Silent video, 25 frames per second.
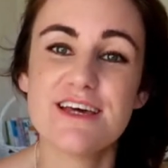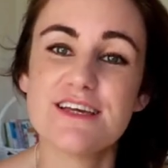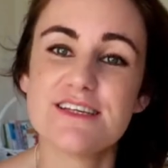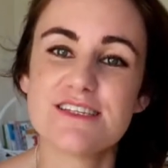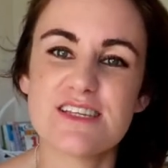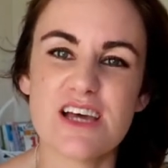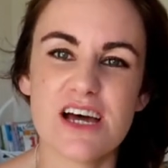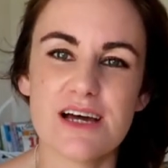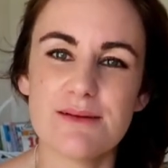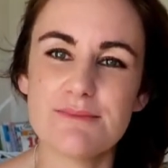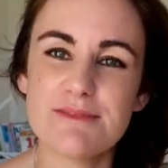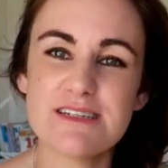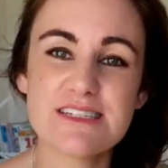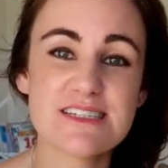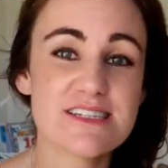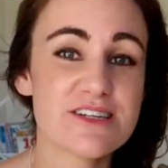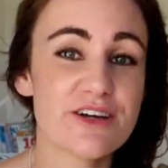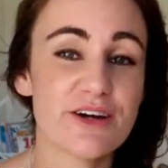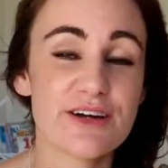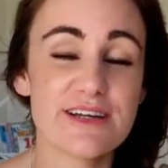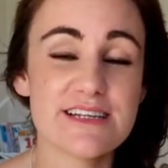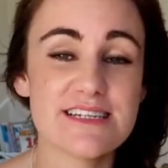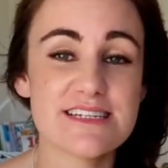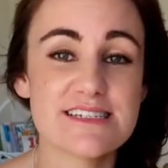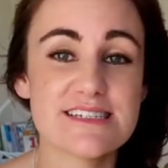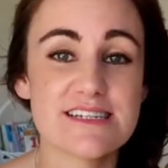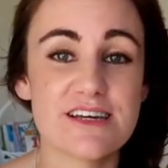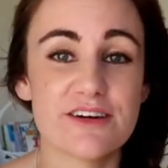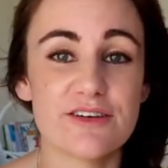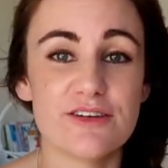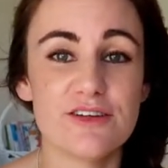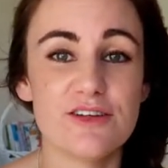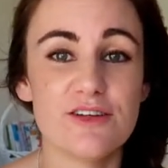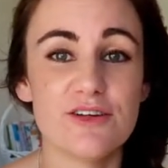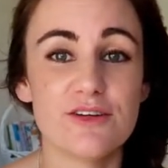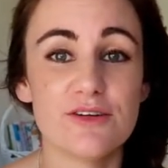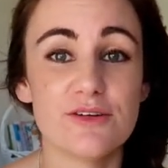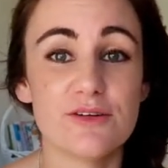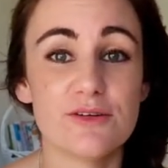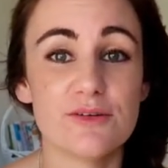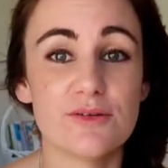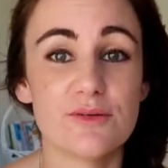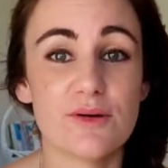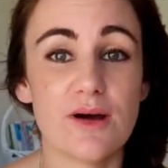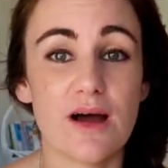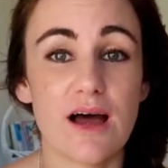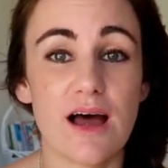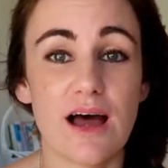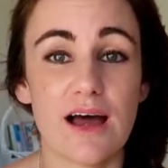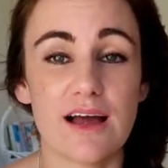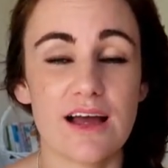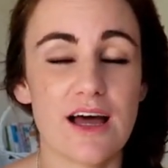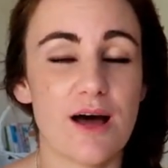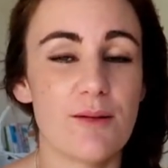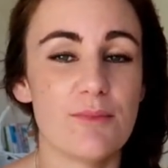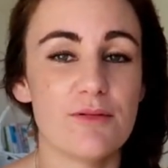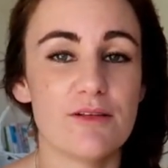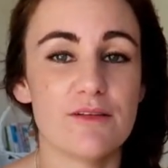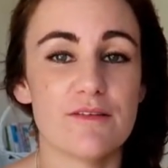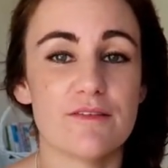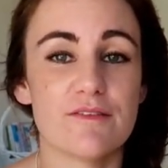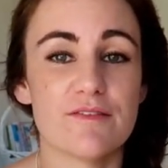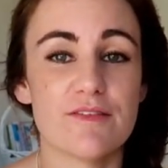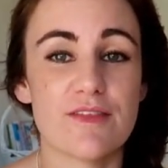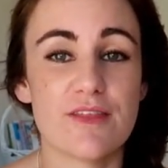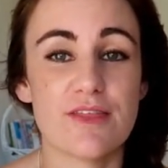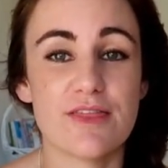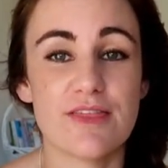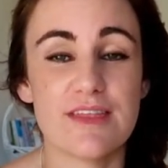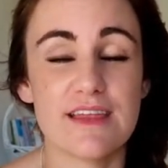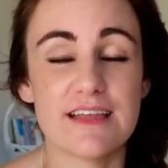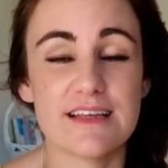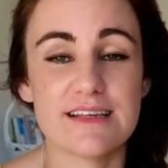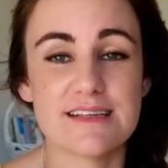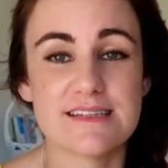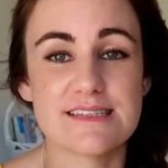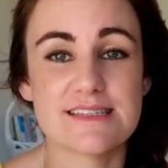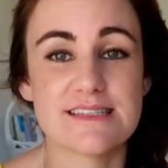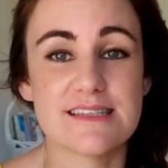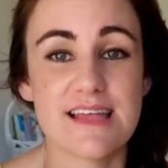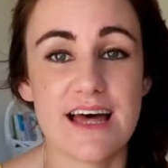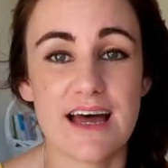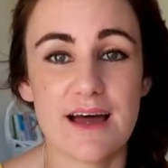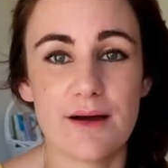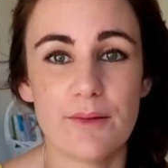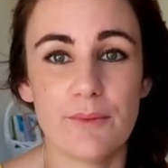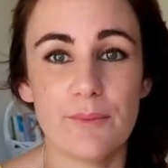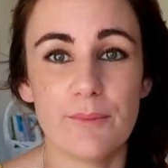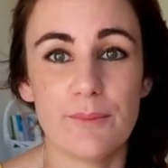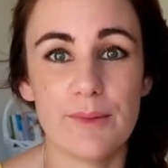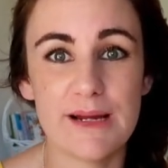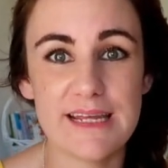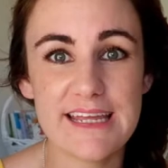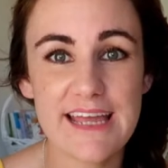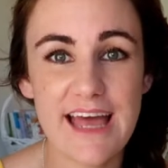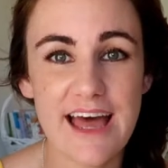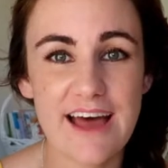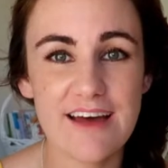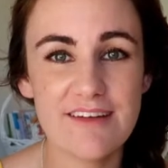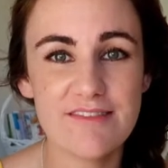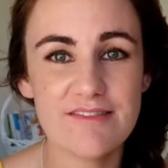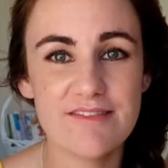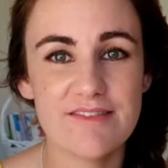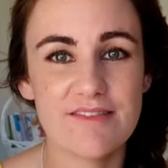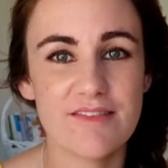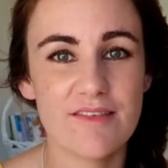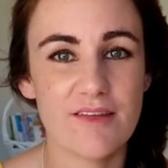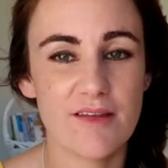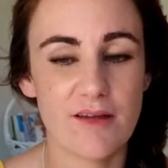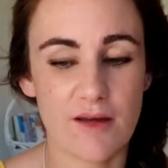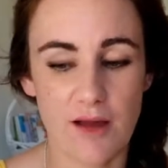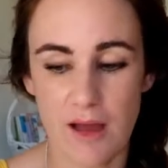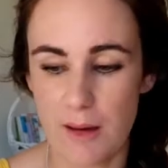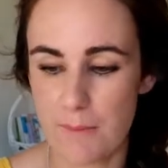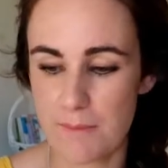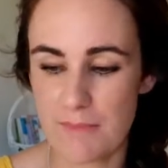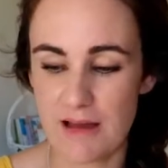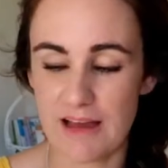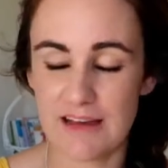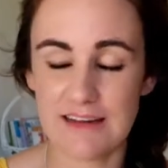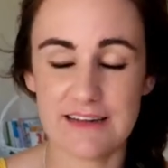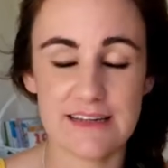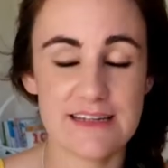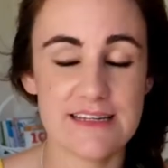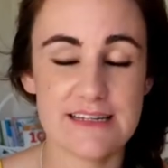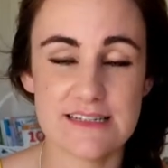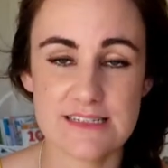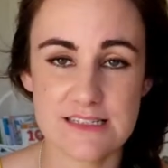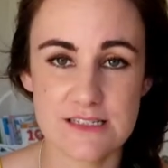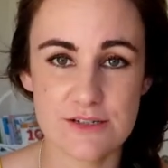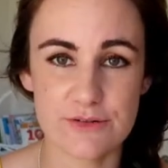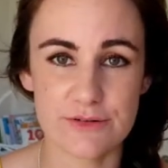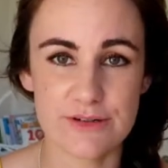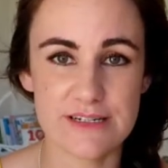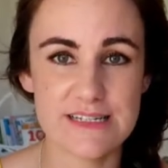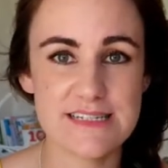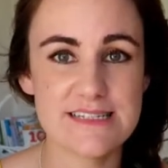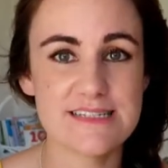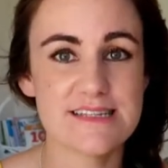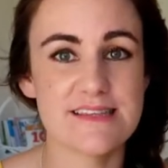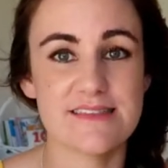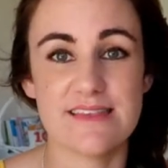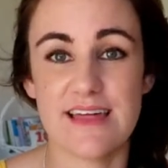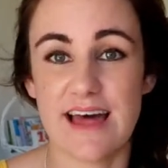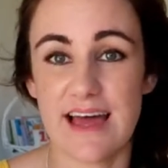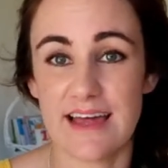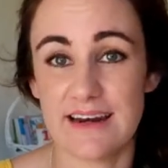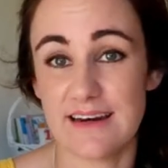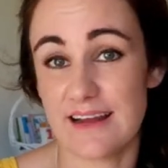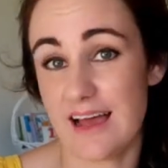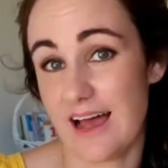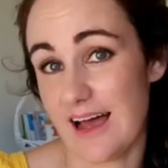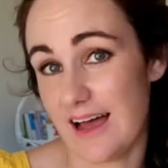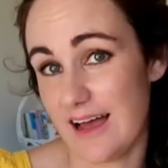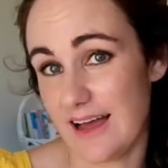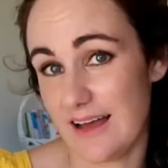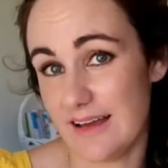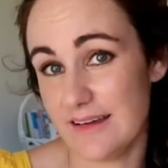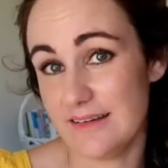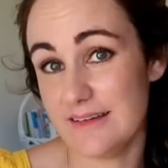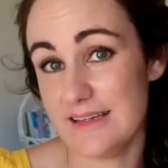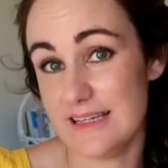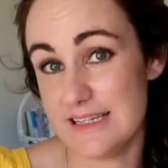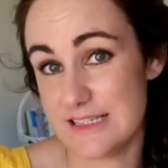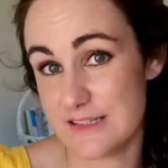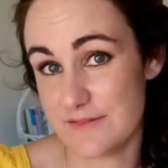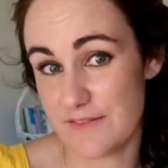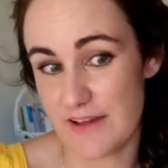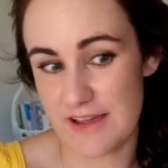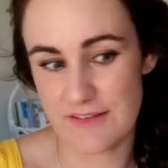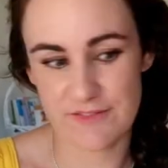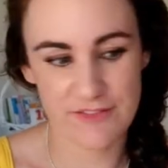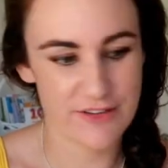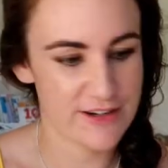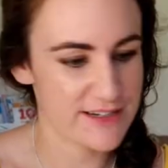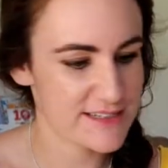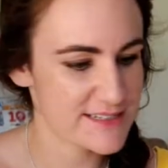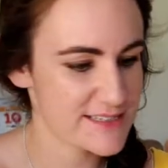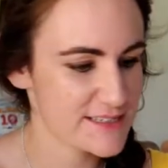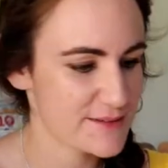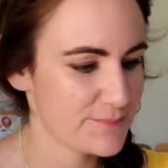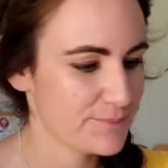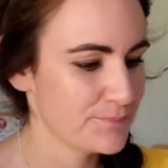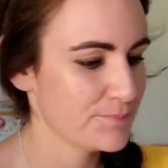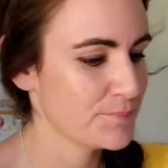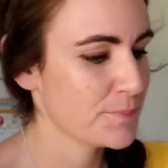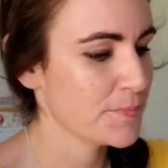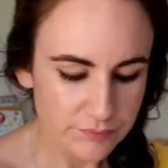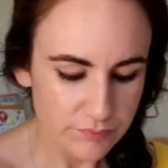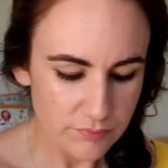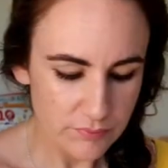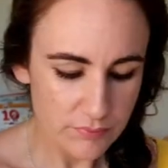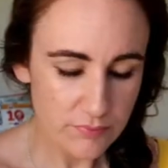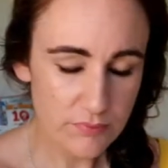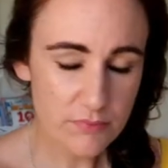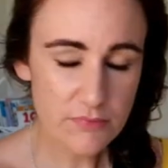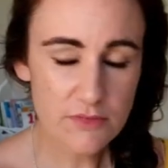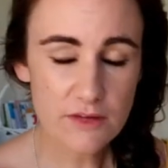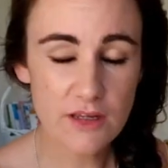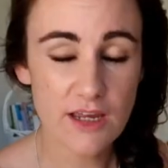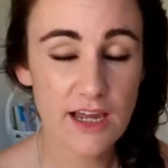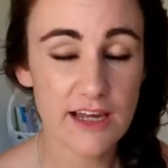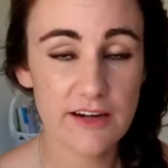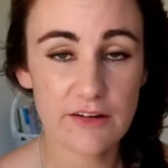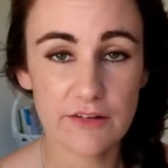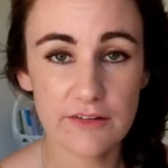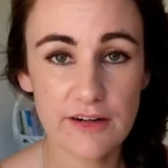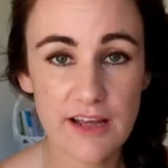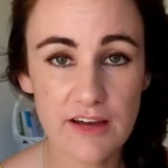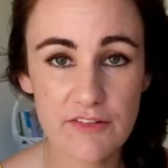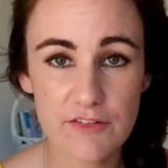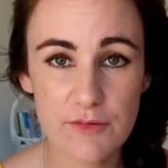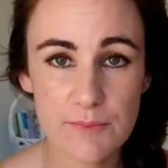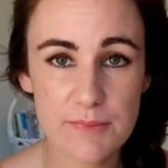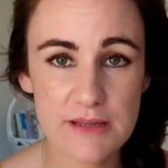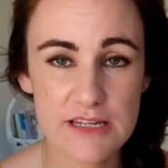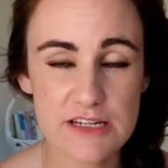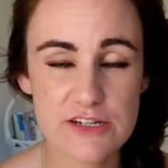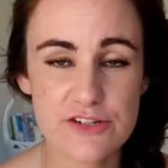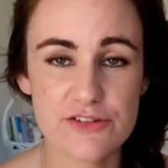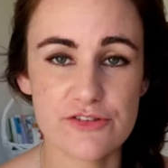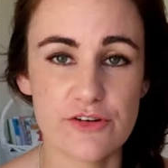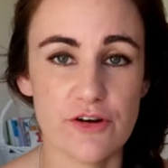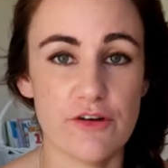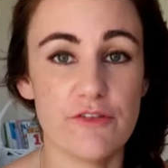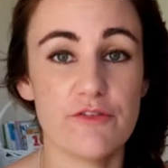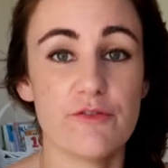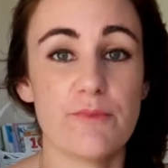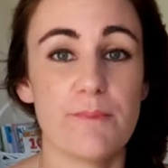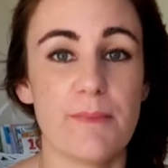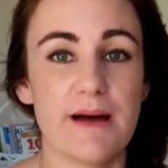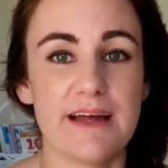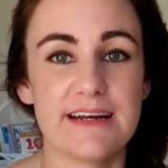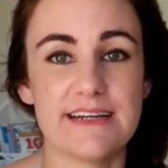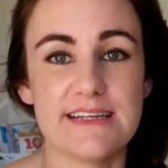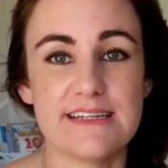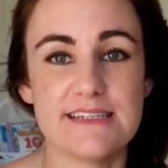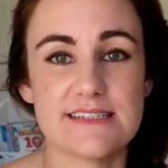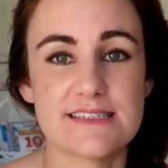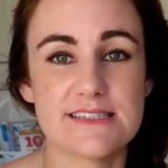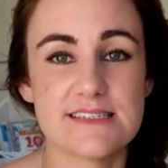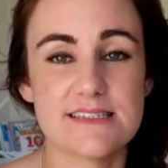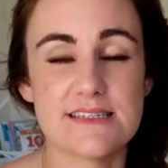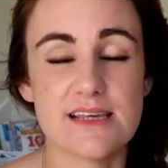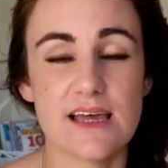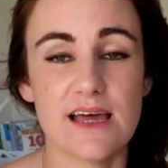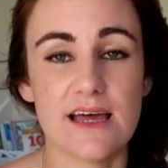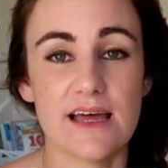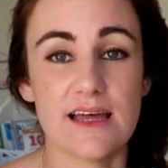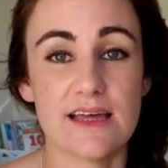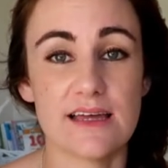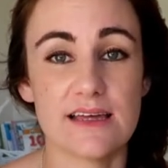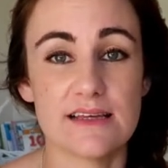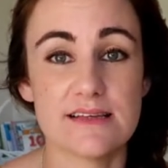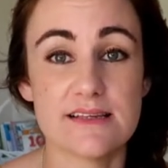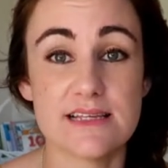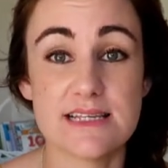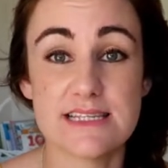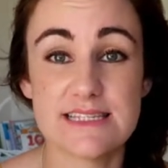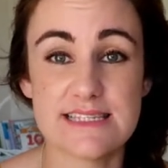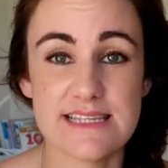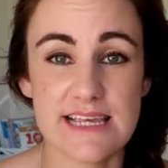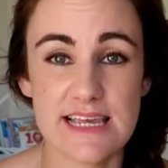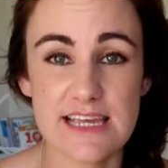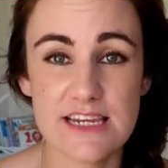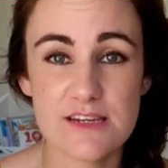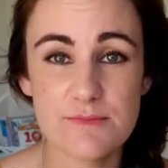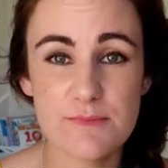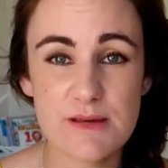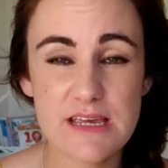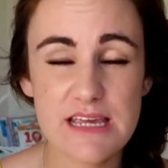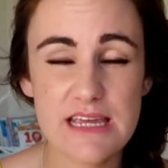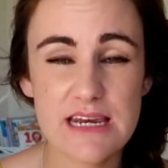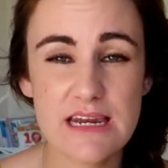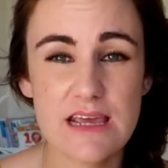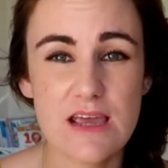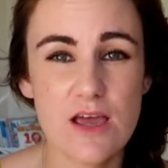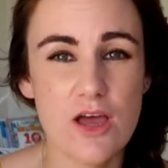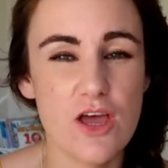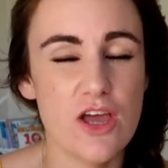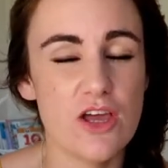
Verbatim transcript: So I'm just going to tell you a couple of things that we have among his toys that are his favorites. I don't have a picture of, but it's a sand pit.